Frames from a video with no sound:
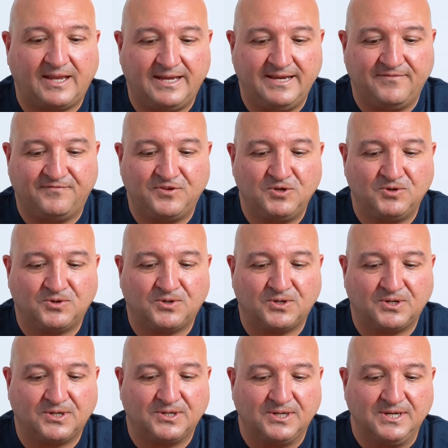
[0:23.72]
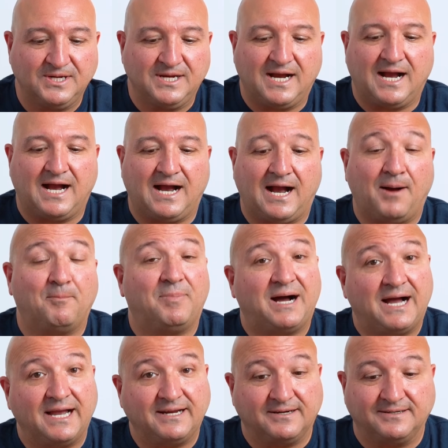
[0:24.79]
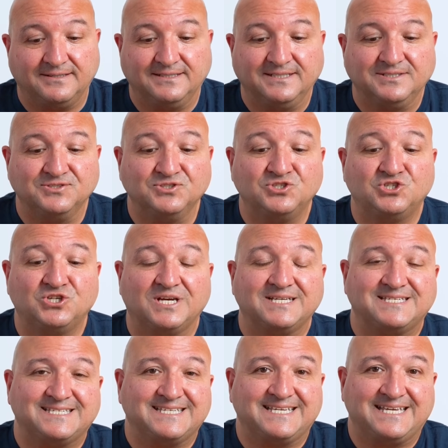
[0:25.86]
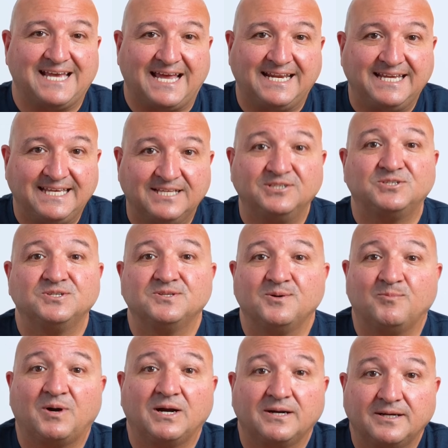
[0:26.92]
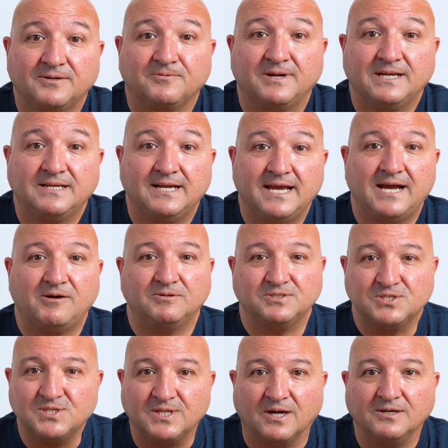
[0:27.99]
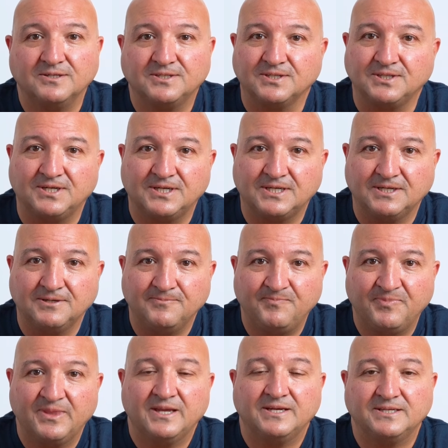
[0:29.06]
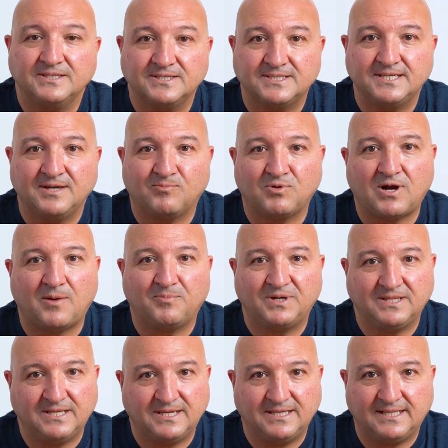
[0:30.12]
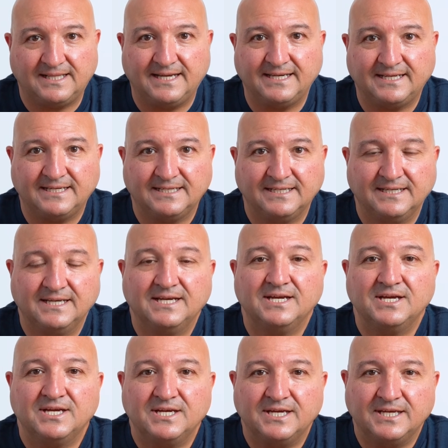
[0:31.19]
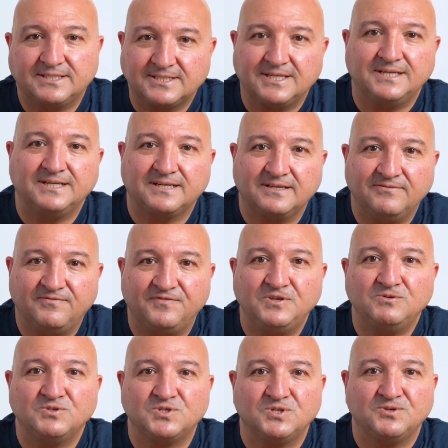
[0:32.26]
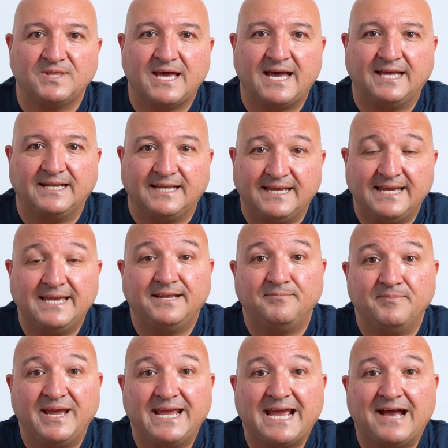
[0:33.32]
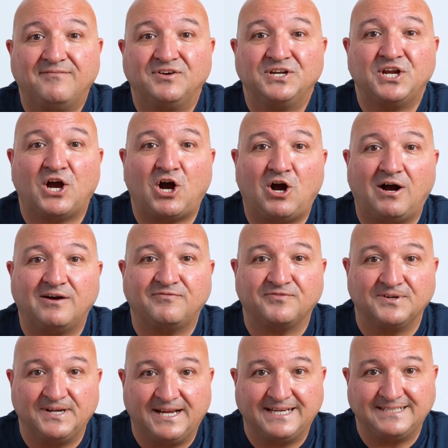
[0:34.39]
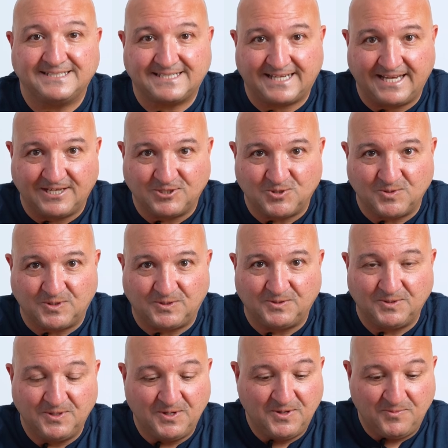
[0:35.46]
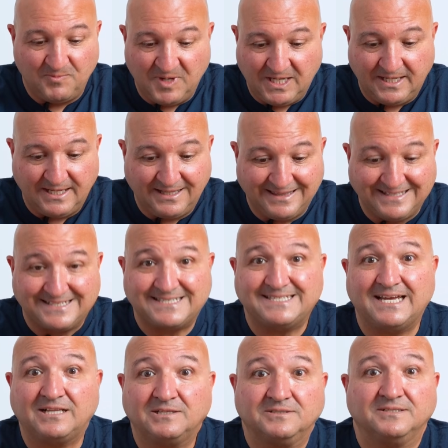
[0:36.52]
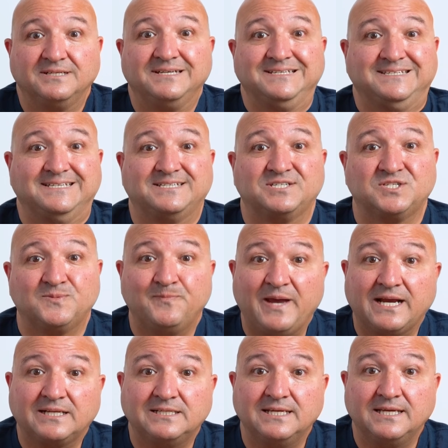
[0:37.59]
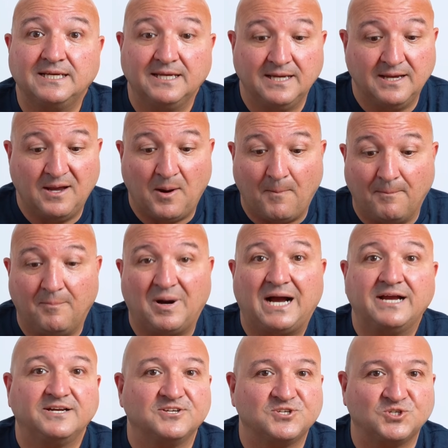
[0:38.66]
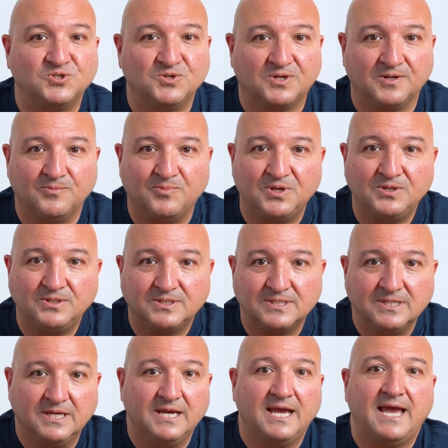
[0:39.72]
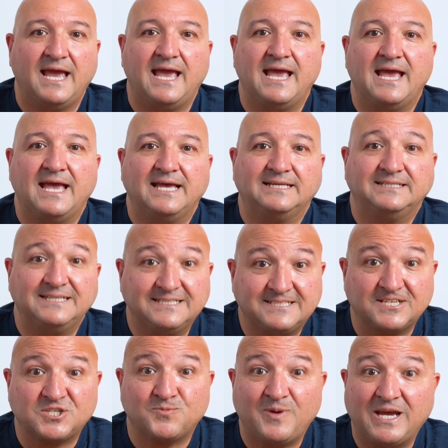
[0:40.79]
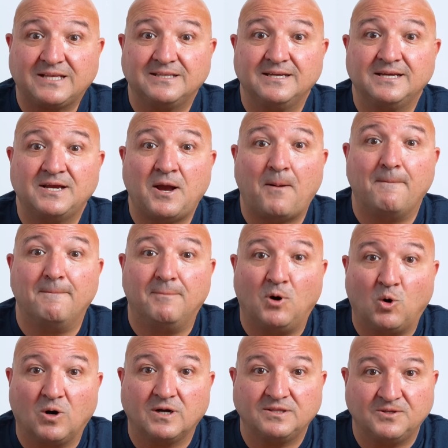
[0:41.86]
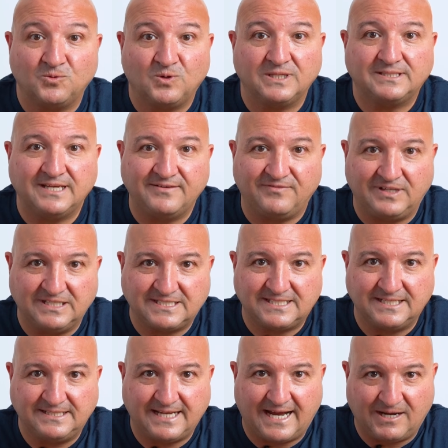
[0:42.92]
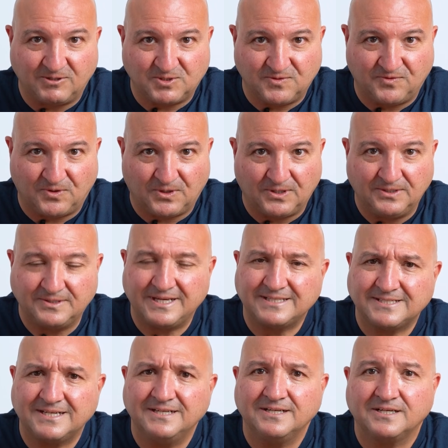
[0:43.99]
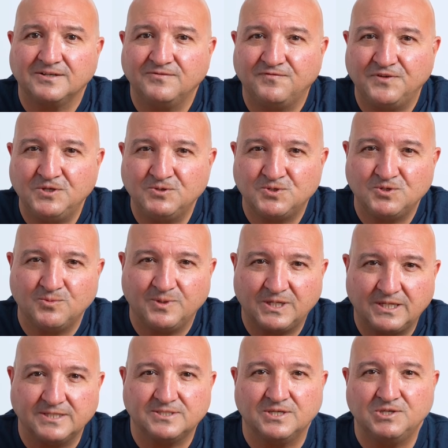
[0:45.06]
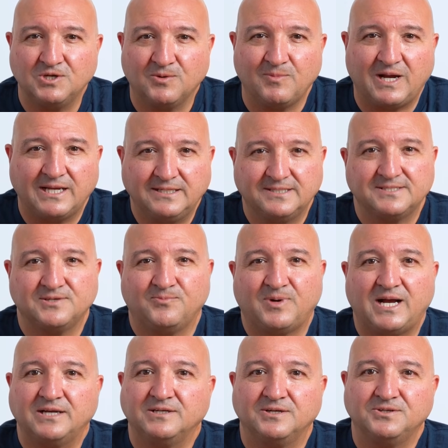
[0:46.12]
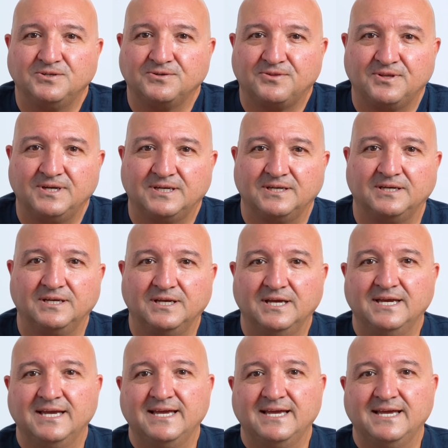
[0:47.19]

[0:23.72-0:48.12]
If you're a buyer just getting into the market right now and starting to look, you see a property that you like, it's going to confuse you that it may have an offer night scheduled, meaning the seller is expecting buyers to compete and is expecting more than what they've listed the house for. That's going to confuse you because in your mind as a buyer, you're thinking